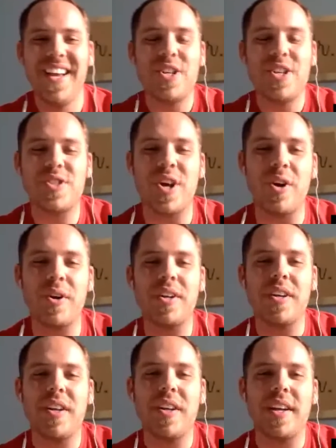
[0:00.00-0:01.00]
So
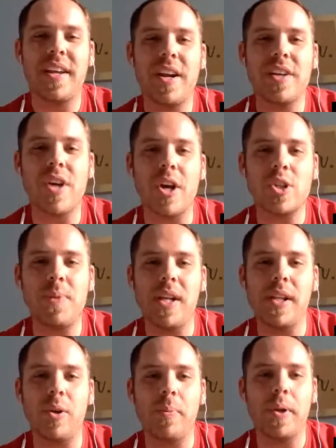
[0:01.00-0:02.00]
Gary, talk to me
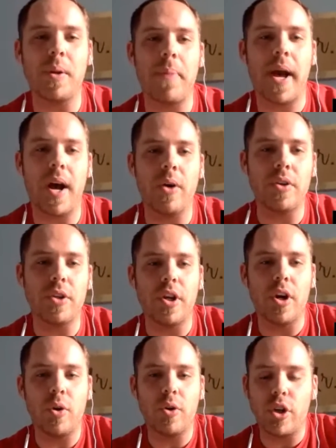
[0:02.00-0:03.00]
a little bit about
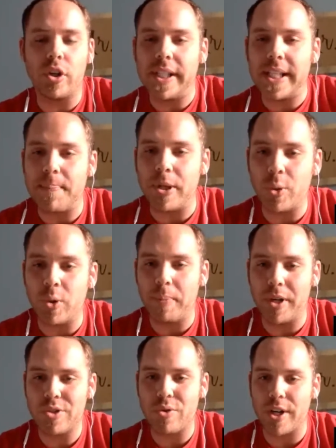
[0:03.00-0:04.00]
your leap into
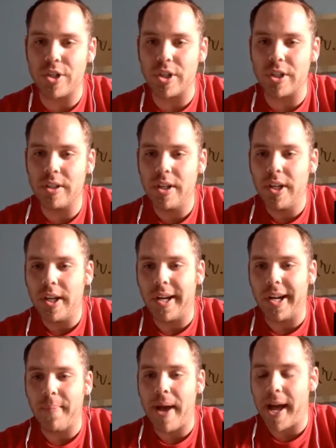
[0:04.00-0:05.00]
administration.
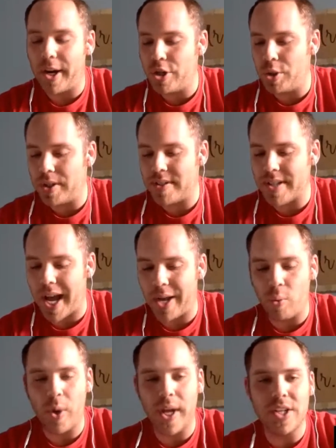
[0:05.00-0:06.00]
How did you
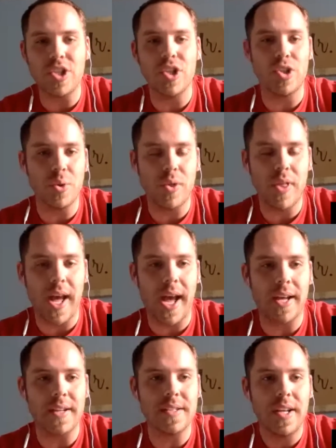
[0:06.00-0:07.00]
decide when to do
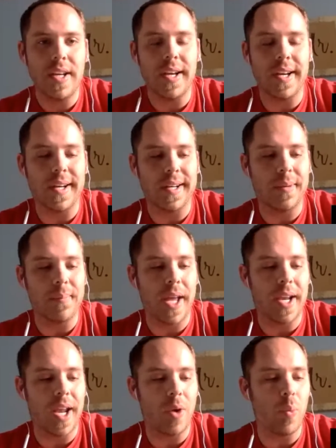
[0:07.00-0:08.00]
that,
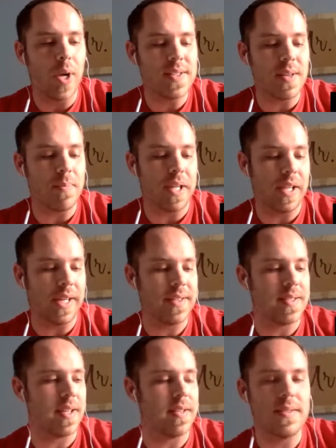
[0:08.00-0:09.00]
and what's it been like
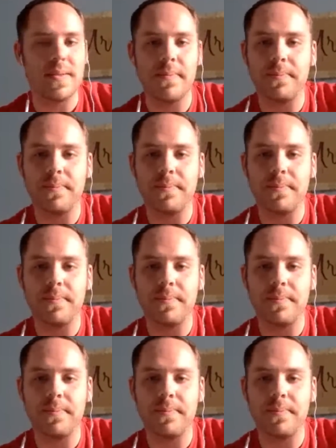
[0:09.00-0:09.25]
since?